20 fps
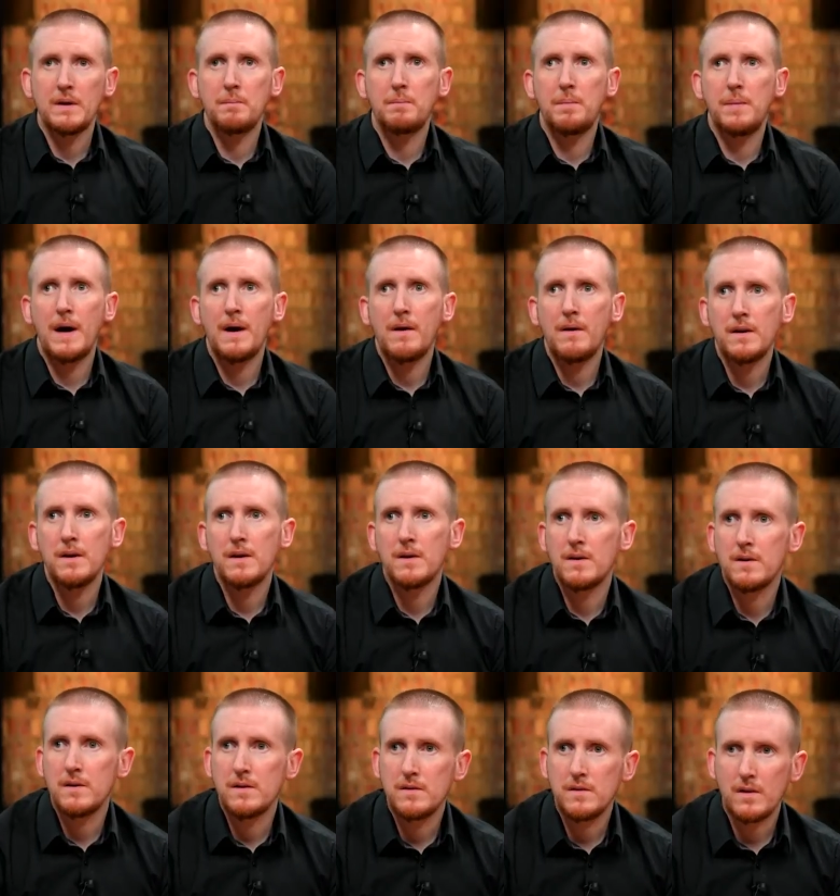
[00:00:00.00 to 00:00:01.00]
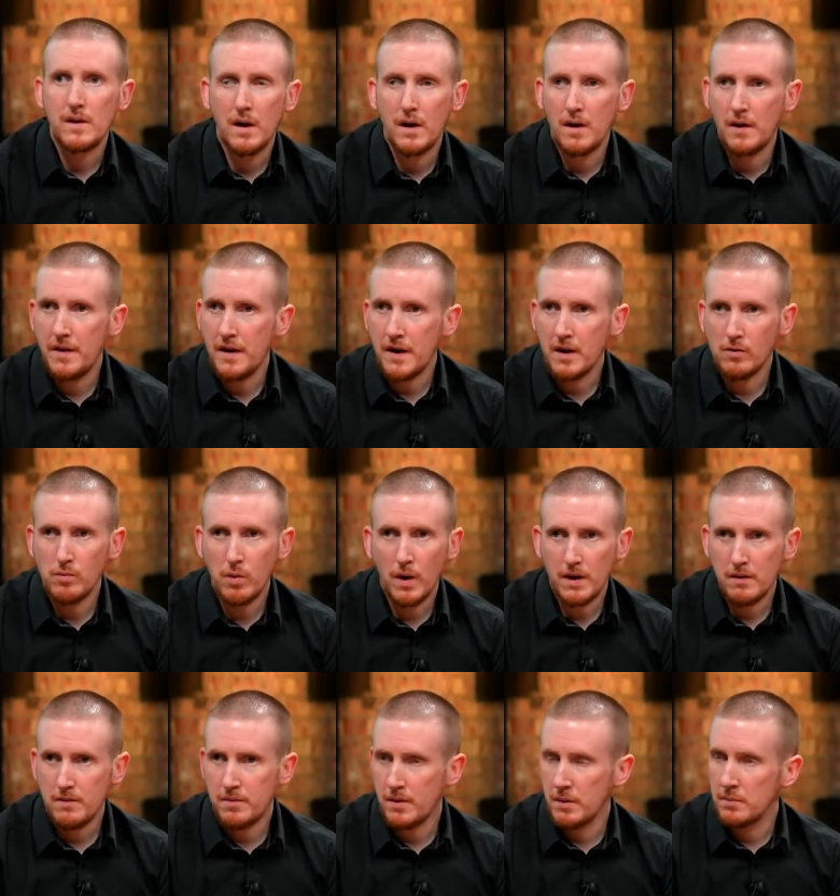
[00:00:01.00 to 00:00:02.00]
the barriers are there
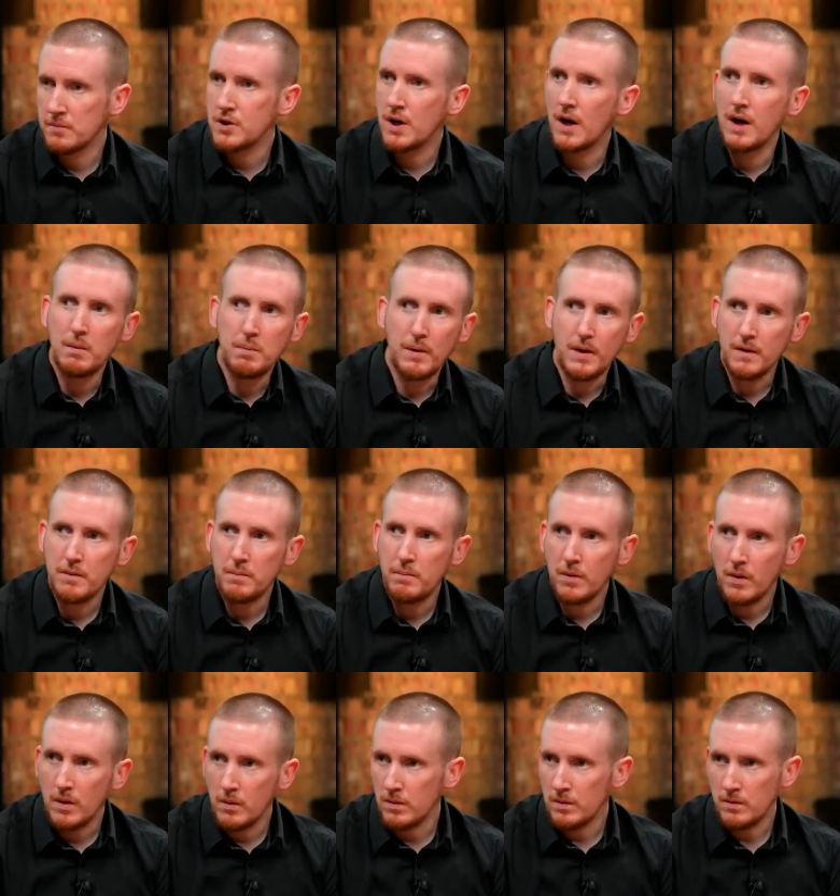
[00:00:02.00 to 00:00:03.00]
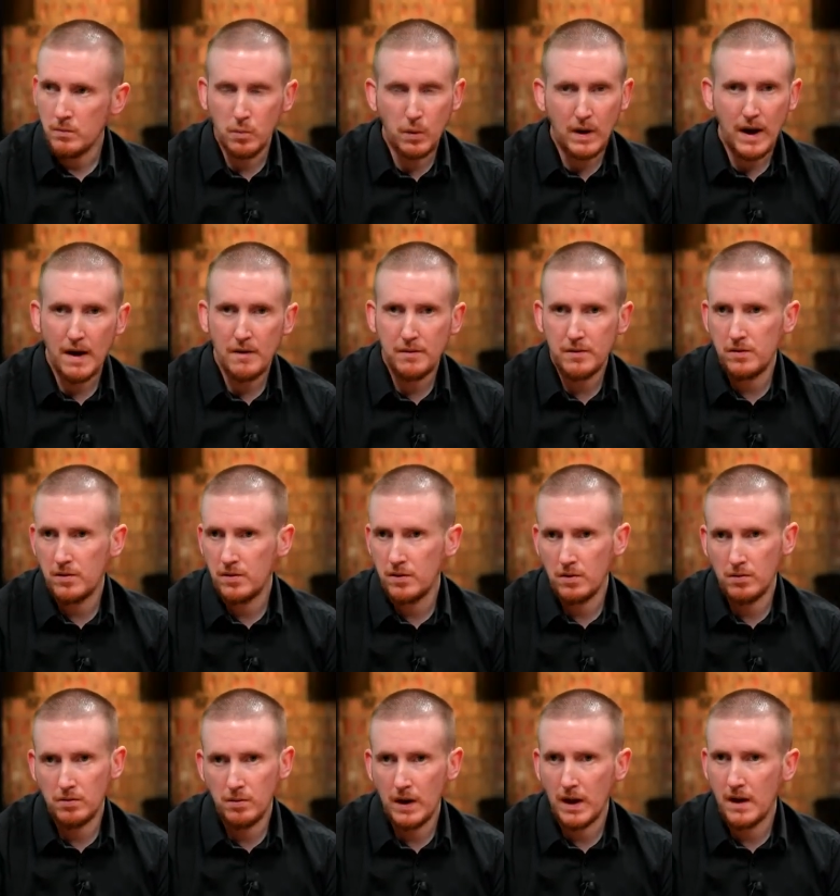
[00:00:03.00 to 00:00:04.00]
right from childbirth. We have
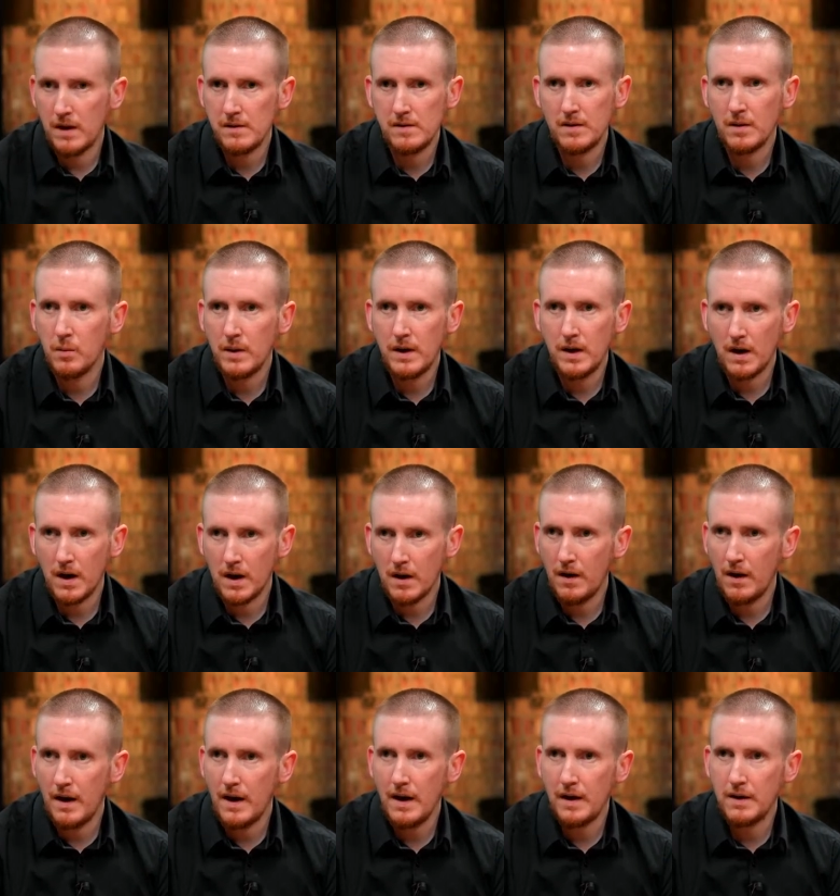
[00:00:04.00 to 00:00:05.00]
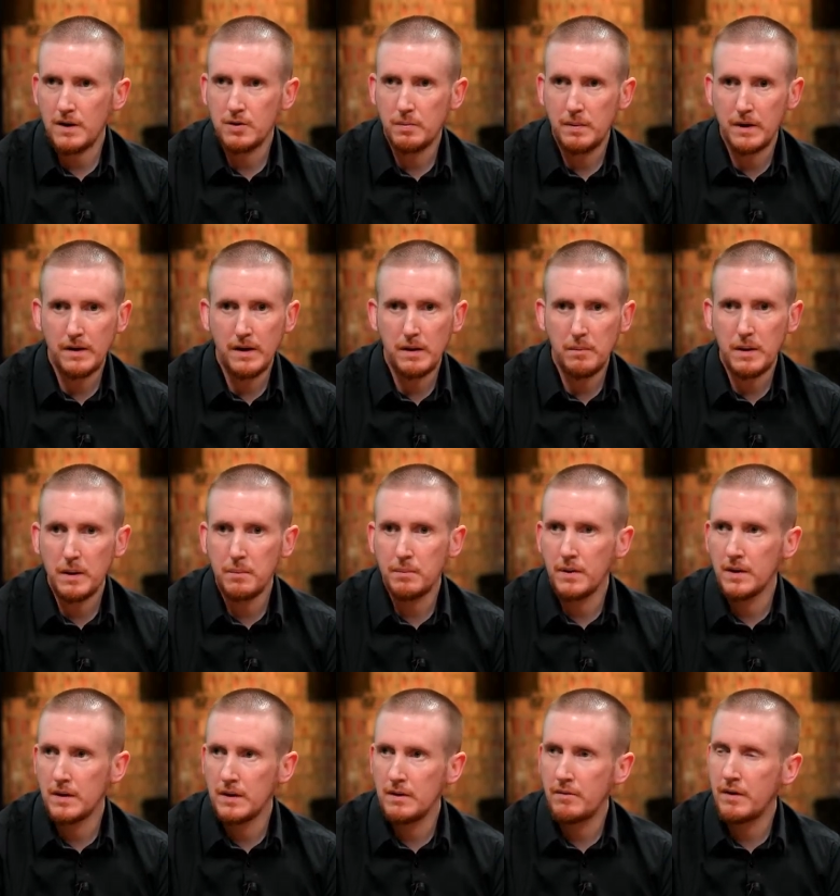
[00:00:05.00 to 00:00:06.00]
to realise that we are LGBT
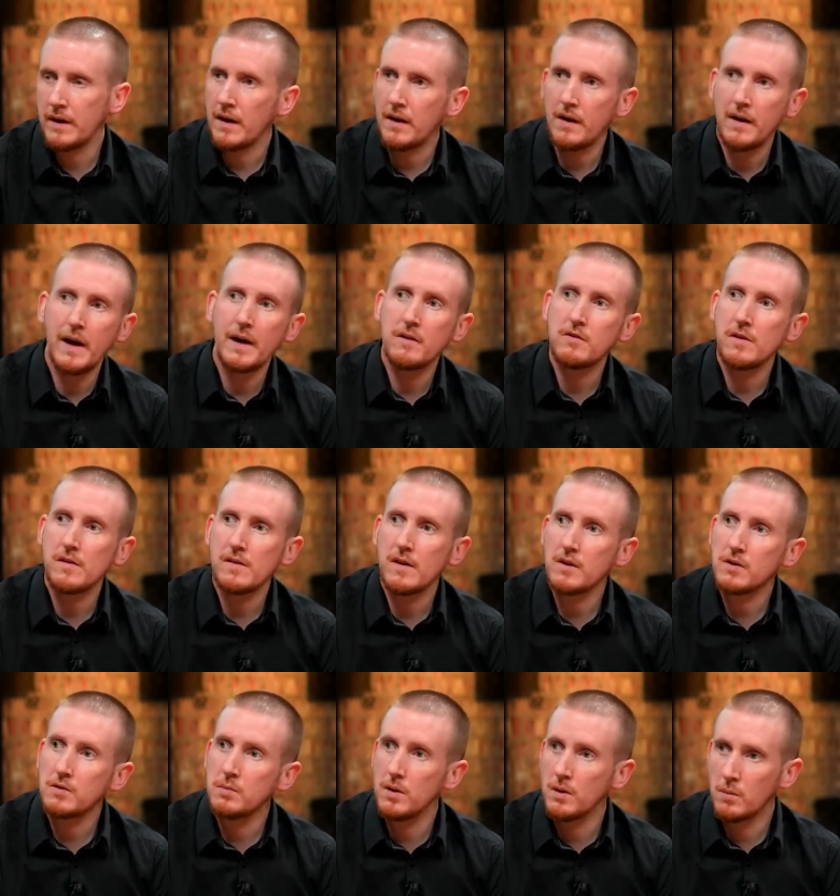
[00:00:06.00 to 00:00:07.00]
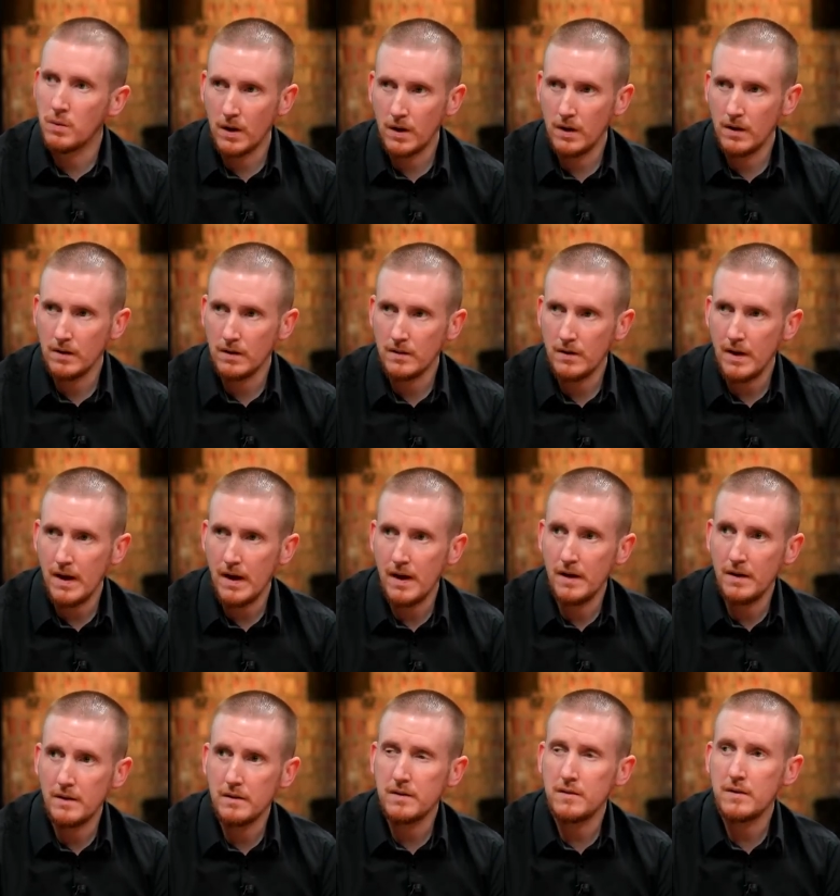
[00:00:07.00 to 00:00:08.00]
people living in a heterosexual world,
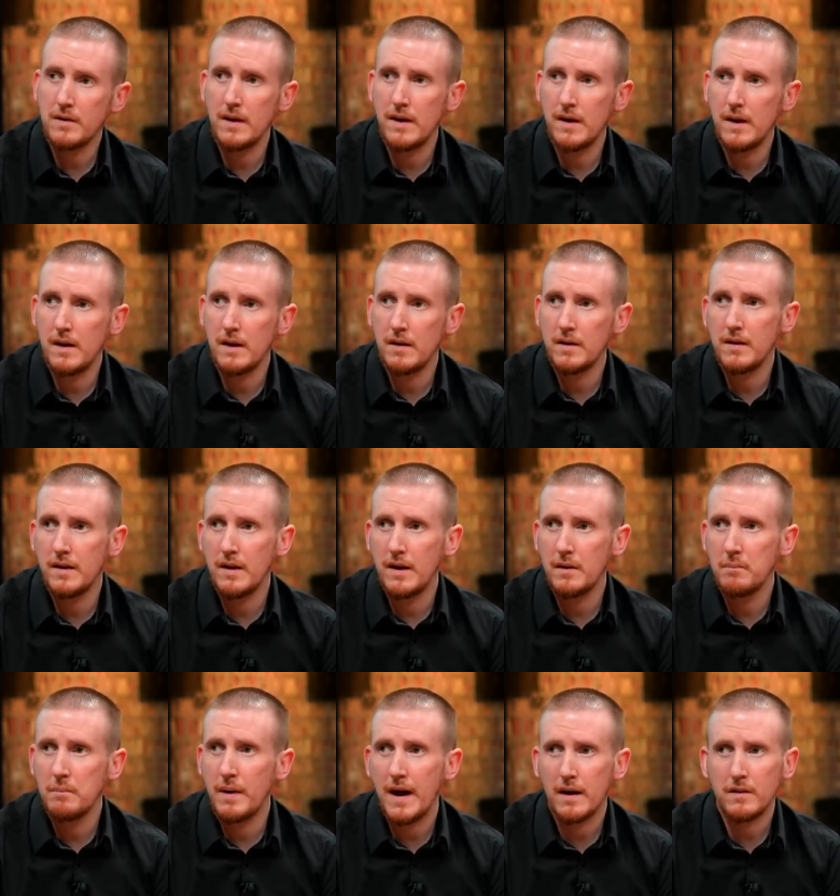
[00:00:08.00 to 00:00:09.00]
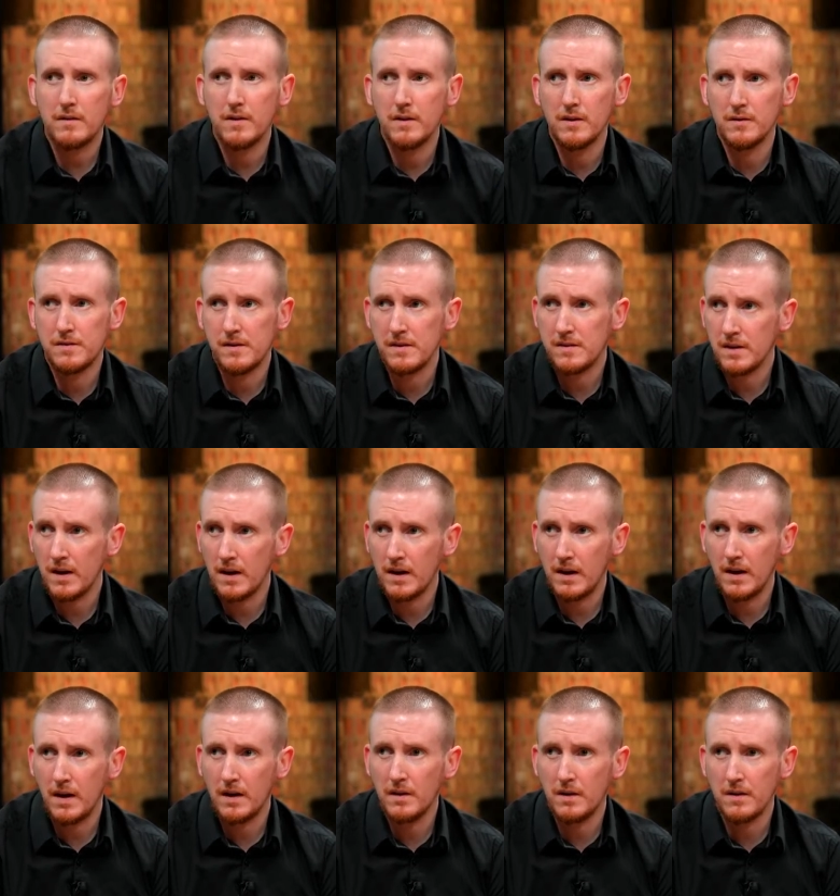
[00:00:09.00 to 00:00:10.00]
and the impact of
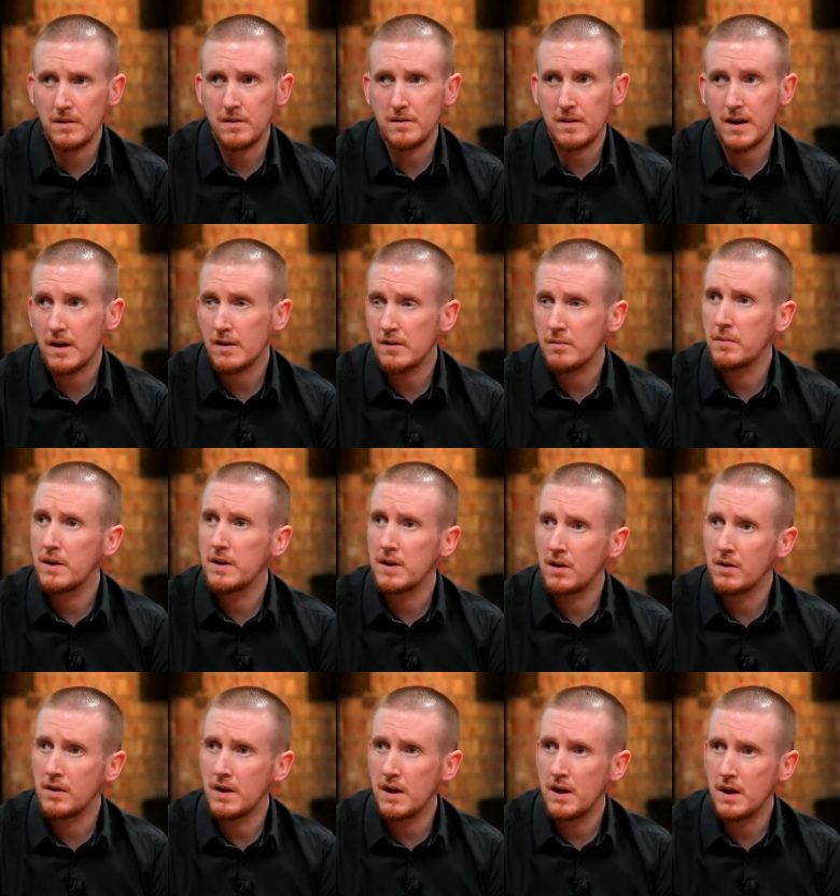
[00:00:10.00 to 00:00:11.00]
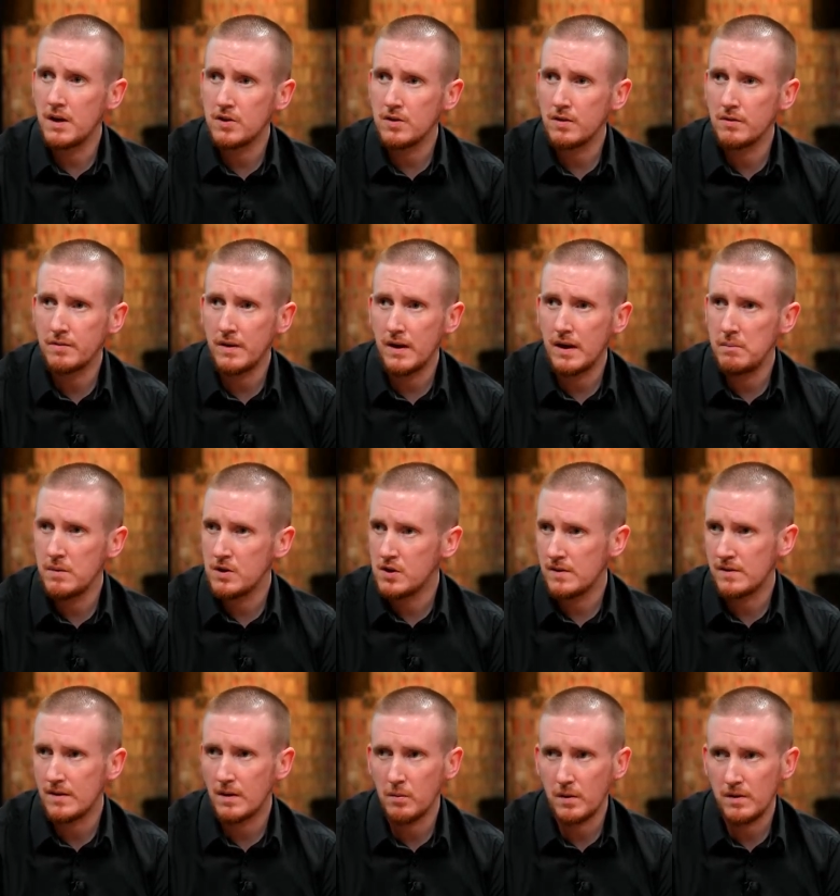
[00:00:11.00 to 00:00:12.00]
society on us starts from a young age, of the
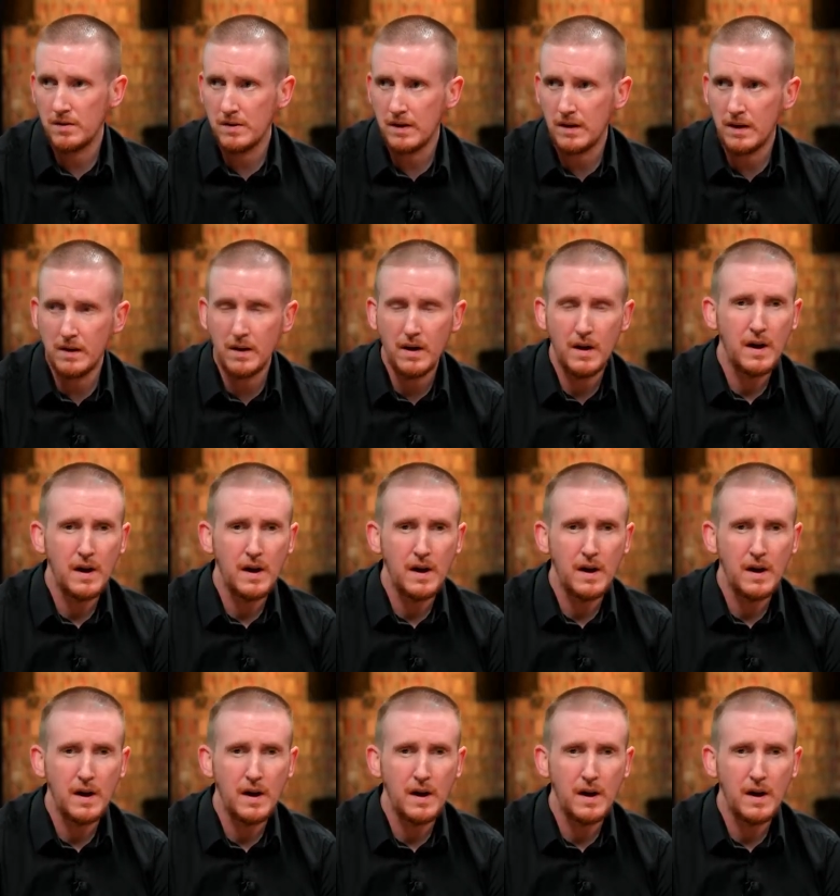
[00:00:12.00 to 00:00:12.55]
images that we see,